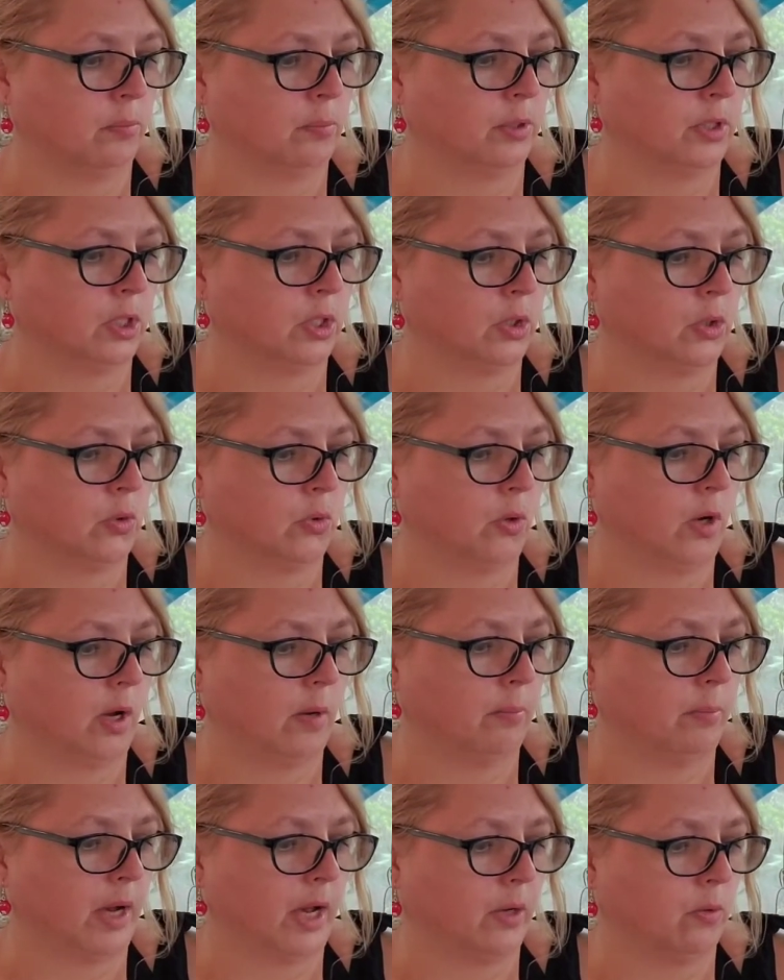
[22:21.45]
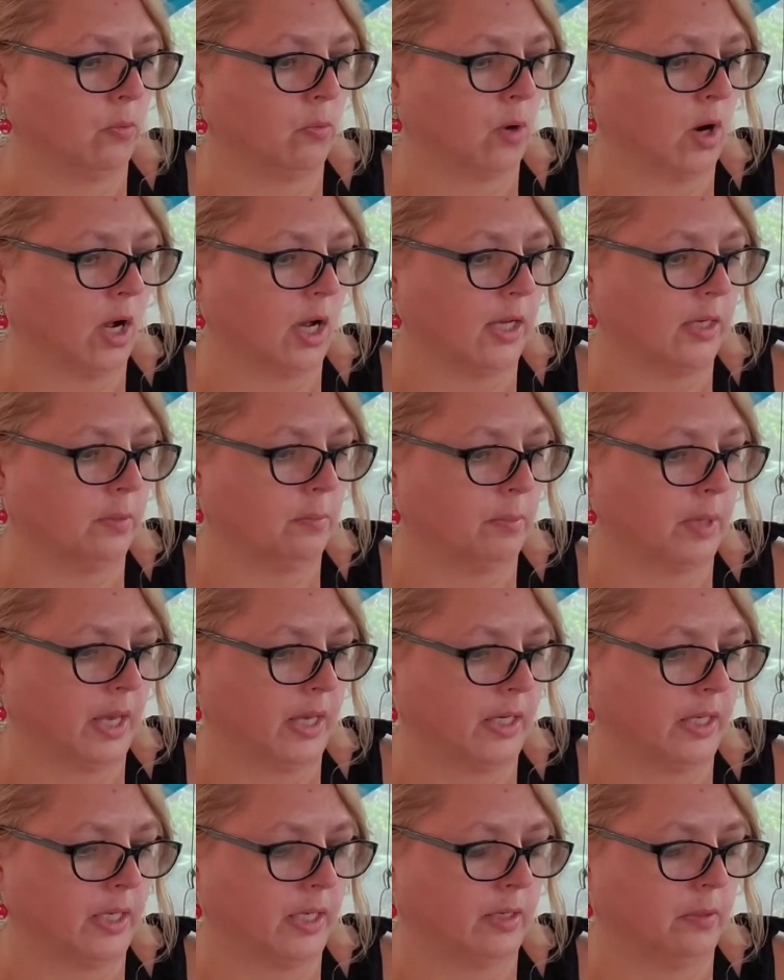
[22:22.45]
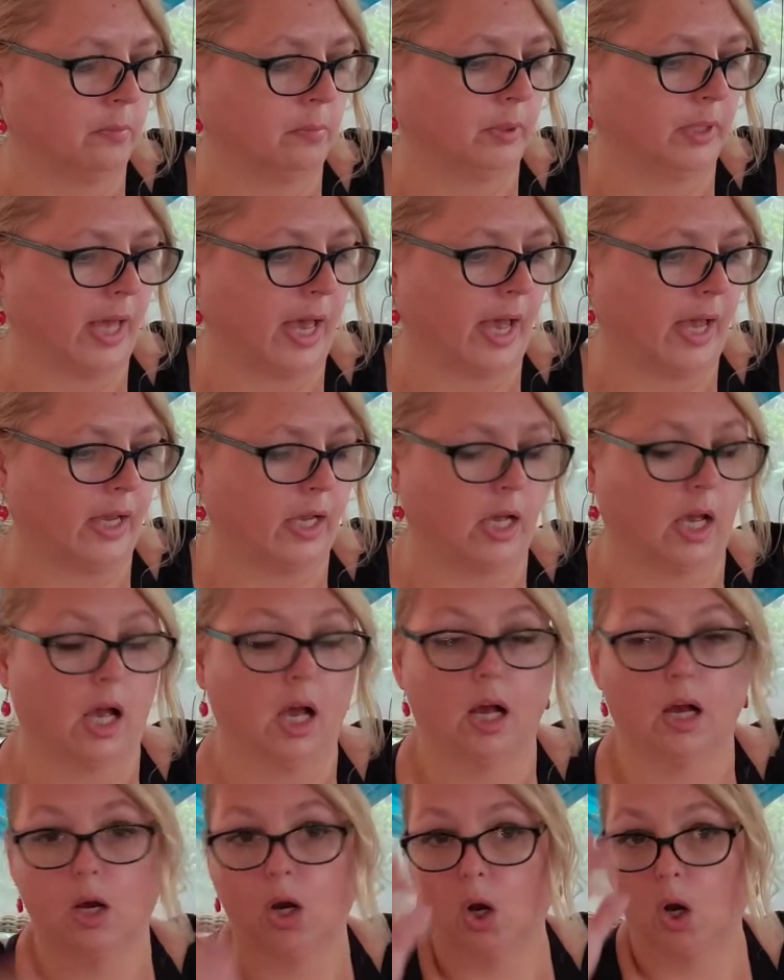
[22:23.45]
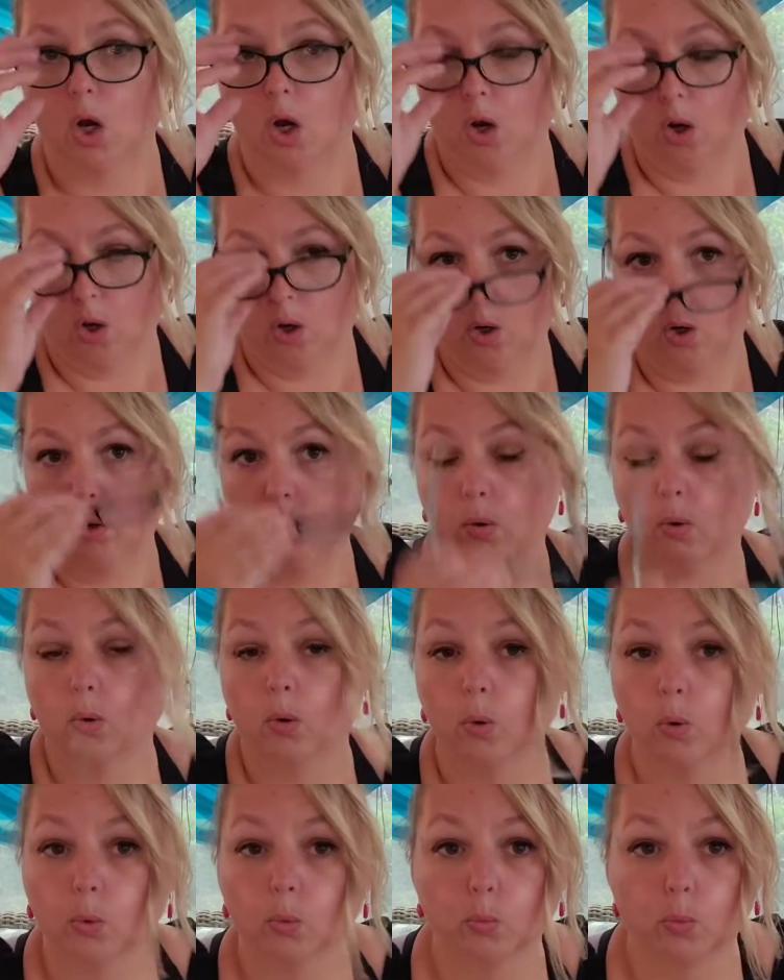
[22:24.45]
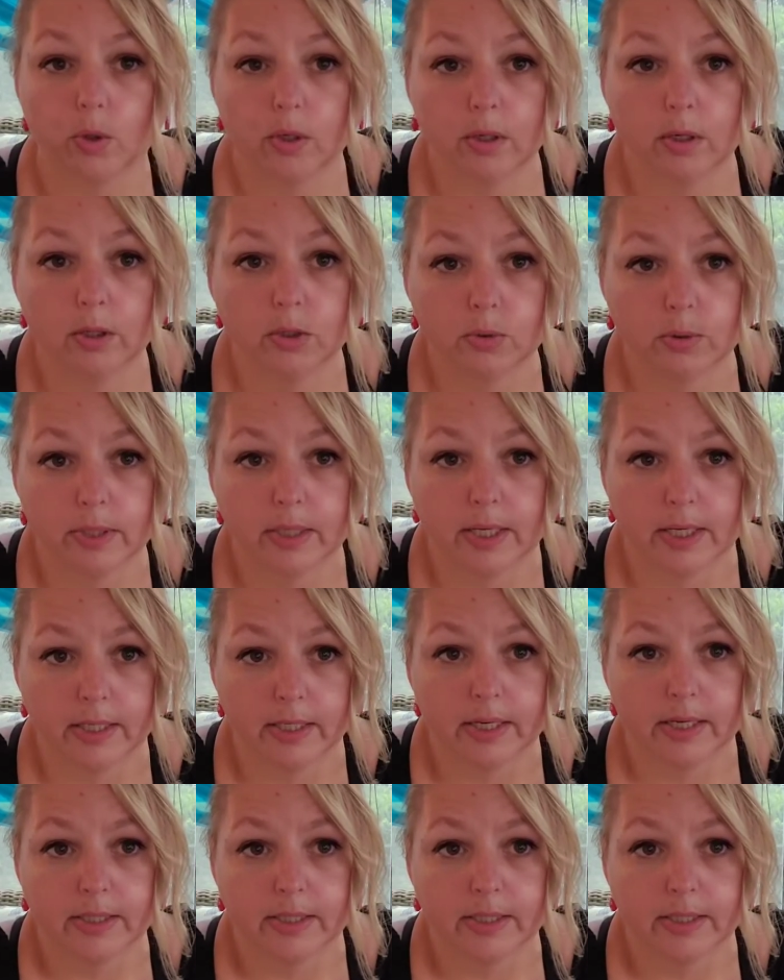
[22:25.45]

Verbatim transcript: Bleu by Rod Beattie in black, $119.